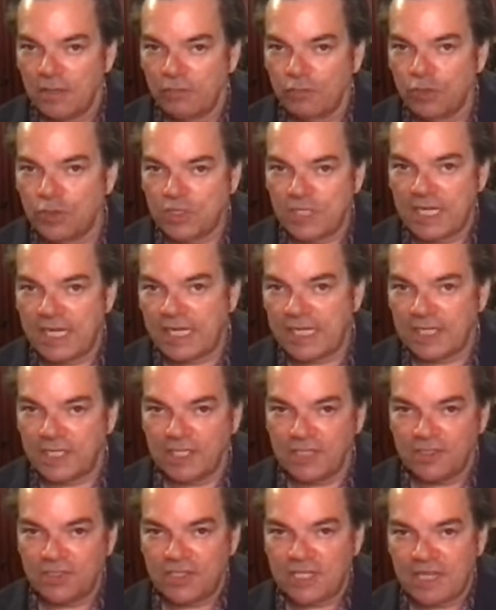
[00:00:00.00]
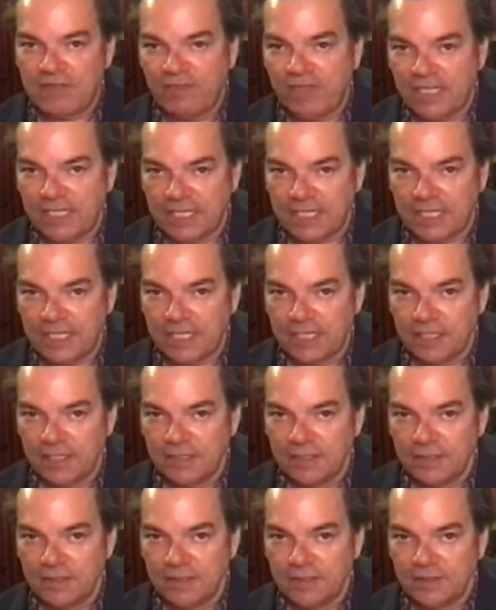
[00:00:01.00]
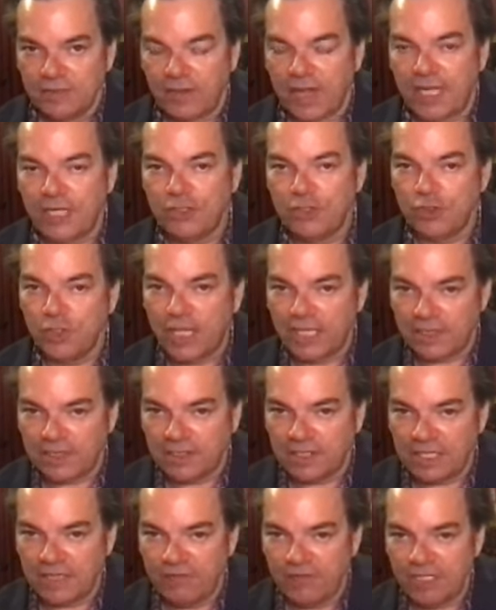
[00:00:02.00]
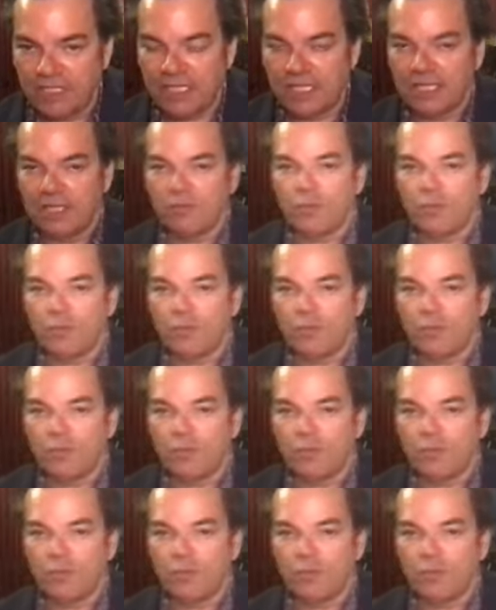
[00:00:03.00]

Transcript: routine, his DVD, right? You get the DVD.